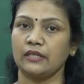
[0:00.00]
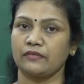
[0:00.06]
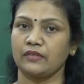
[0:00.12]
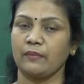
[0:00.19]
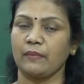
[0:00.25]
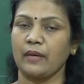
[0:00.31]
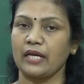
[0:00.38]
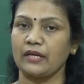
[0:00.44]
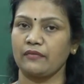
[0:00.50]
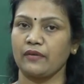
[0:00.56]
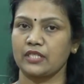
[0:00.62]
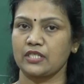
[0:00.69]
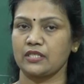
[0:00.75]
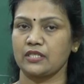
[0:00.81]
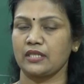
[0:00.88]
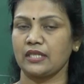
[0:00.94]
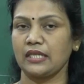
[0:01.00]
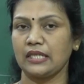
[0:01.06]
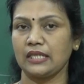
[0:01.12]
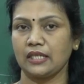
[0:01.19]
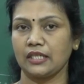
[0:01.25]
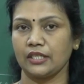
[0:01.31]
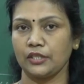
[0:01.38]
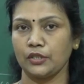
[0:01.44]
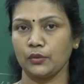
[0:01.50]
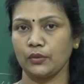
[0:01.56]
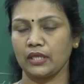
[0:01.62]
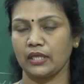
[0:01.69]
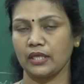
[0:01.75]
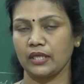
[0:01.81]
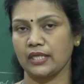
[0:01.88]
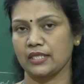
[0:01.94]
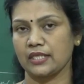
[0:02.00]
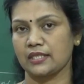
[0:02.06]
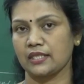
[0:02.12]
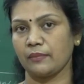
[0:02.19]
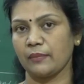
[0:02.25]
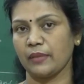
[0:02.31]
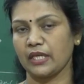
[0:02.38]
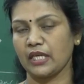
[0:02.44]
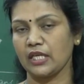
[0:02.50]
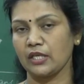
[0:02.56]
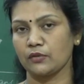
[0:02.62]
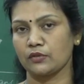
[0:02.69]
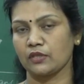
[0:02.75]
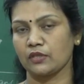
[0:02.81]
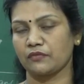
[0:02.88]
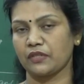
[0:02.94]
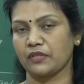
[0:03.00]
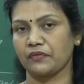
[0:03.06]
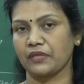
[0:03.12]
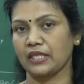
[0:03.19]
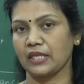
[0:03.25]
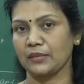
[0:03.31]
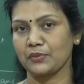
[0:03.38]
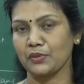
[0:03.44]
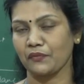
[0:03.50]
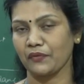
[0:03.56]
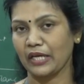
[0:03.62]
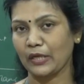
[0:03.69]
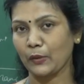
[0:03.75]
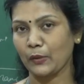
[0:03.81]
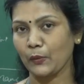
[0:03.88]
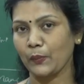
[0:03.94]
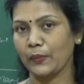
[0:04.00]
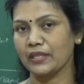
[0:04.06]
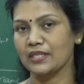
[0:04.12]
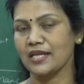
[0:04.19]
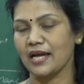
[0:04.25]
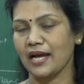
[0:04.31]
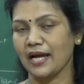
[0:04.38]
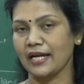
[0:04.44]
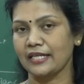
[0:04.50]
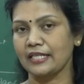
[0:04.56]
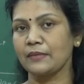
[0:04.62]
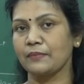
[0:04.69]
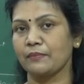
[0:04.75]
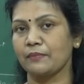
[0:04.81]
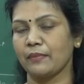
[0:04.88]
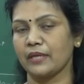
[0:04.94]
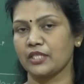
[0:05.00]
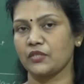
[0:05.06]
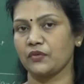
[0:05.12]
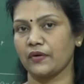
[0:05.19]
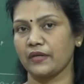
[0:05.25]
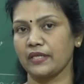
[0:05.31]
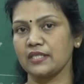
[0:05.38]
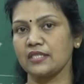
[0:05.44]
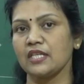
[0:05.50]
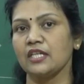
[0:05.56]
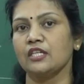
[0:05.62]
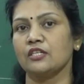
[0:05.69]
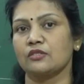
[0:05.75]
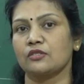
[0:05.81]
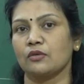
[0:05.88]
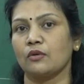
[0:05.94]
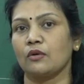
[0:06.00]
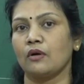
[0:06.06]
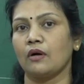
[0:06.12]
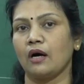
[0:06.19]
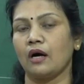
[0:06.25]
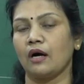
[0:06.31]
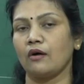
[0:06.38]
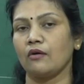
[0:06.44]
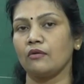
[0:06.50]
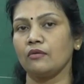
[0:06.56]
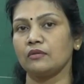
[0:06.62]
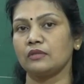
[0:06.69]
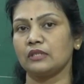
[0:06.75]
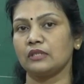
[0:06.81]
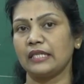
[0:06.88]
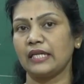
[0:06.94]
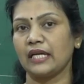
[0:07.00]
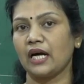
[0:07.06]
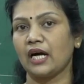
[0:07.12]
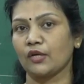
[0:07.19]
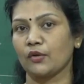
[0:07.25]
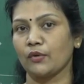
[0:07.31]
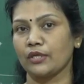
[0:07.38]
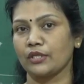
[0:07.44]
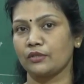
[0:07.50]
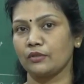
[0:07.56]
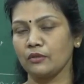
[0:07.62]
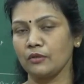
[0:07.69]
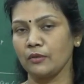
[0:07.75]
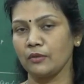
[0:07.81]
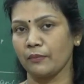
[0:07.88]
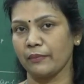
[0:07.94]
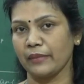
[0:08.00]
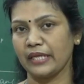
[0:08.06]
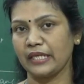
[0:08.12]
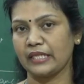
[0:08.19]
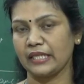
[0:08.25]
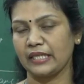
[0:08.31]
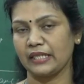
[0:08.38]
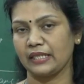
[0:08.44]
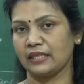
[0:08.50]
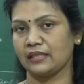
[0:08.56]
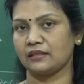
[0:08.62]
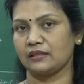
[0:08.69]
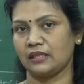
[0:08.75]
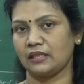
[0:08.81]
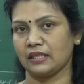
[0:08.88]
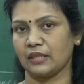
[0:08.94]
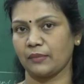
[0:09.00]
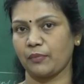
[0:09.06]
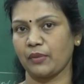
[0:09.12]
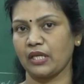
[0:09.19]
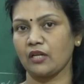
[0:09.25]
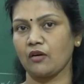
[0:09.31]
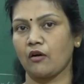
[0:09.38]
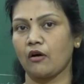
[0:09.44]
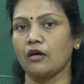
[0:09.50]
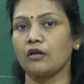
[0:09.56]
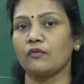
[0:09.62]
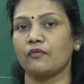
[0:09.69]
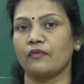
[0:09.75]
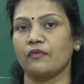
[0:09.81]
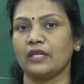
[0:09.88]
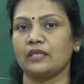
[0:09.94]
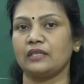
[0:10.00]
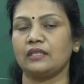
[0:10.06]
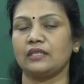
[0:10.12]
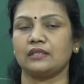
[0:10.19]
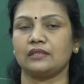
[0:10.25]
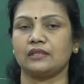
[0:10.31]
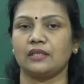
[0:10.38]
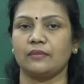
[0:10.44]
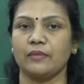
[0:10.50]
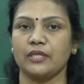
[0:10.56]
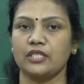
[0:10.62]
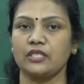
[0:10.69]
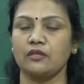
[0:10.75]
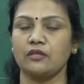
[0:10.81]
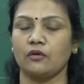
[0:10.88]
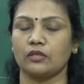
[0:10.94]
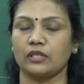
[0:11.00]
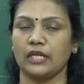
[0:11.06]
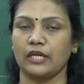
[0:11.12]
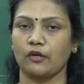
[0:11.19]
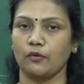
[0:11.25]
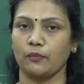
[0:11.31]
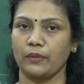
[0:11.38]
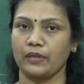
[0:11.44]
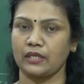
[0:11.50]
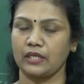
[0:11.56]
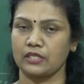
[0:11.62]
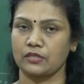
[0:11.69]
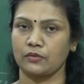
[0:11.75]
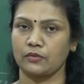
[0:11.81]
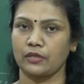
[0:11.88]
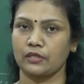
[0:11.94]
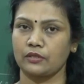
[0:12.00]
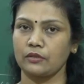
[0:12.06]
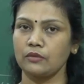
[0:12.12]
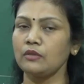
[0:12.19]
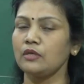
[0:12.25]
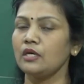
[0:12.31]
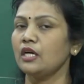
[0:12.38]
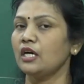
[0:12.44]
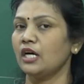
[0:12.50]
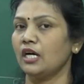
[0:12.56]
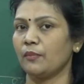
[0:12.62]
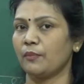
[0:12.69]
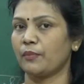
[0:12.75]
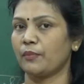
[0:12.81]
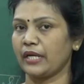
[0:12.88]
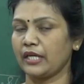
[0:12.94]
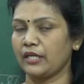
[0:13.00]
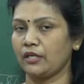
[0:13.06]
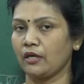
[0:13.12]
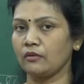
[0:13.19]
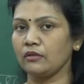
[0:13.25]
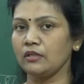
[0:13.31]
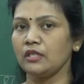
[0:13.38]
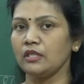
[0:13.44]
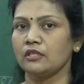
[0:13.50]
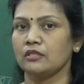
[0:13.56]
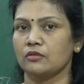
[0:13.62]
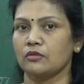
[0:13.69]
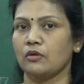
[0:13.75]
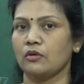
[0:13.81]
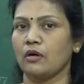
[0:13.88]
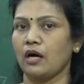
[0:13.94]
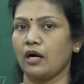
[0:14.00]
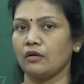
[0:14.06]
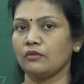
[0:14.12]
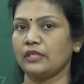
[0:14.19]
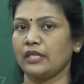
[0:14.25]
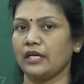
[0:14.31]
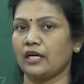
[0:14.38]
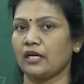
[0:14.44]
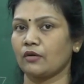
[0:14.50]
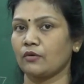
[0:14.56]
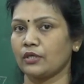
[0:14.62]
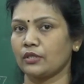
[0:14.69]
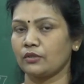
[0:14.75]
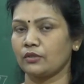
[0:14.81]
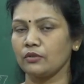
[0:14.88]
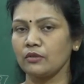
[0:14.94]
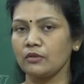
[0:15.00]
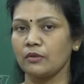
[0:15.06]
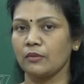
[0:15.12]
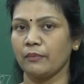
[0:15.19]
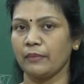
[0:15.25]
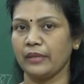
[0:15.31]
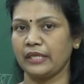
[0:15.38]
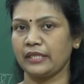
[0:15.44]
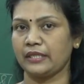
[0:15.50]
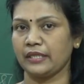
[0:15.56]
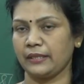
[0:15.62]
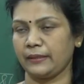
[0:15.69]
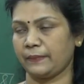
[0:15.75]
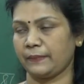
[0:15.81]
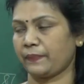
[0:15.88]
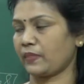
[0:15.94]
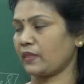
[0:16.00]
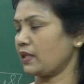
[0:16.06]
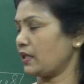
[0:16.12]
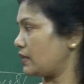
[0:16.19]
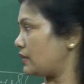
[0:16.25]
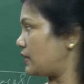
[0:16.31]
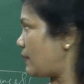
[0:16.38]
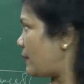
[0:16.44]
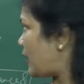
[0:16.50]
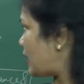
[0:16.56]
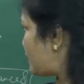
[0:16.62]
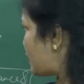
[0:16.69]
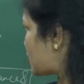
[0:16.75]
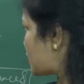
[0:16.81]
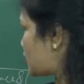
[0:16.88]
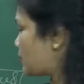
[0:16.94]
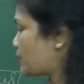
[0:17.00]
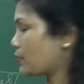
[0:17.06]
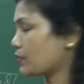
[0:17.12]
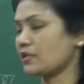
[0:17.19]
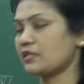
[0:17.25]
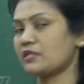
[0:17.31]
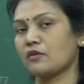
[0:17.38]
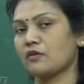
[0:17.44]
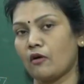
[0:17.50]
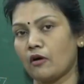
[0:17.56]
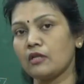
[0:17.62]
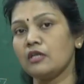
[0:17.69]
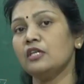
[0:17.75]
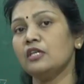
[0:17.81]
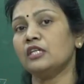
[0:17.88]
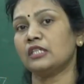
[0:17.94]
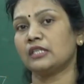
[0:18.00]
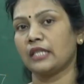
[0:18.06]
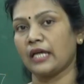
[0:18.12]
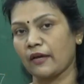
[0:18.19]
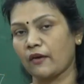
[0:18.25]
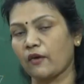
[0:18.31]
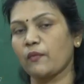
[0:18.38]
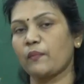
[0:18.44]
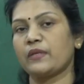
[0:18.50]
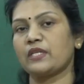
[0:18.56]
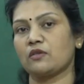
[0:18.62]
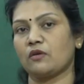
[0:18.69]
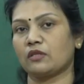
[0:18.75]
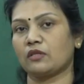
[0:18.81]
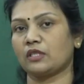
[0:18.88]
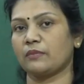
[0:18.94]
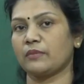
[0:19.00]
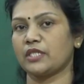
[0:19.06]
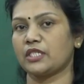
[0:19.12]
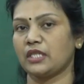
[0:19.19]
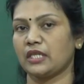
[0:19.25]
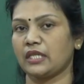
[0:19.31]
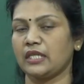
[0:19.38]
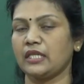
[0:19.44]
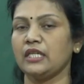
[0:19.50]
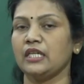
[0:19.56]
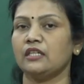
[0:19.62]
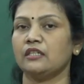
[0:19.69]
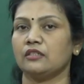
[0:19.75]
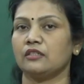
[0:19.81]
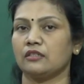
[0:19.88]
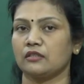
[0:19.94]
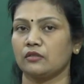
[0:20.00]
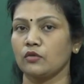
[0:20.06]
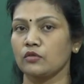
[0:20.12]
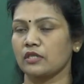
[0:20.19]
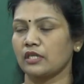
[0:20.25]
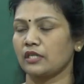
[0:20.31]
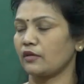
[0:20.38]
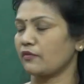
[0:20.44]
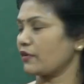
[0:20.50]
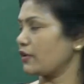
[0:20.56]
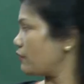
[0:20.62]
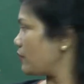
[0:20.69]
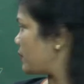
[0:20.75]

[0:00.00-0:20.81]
if the manufacturing unit is making use of different types of equipments and machineries, so how they are going to maintain the repair, or when the machine or the equipment is going to break down, so how they are going to maintain the manufacturing process or the equipments or the machinery, those kind of